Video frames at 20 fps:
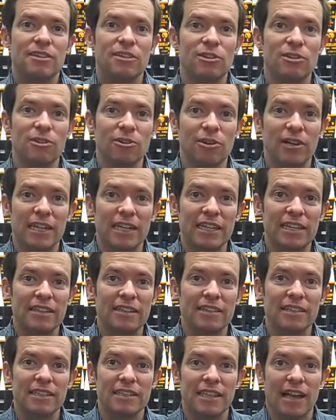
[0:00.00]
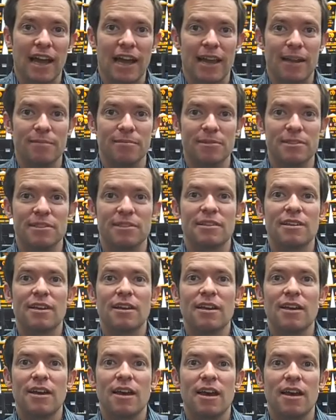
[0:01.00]
during the times
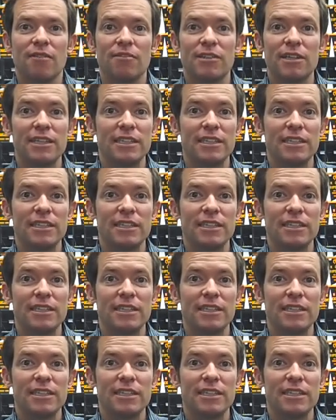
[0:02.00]
of the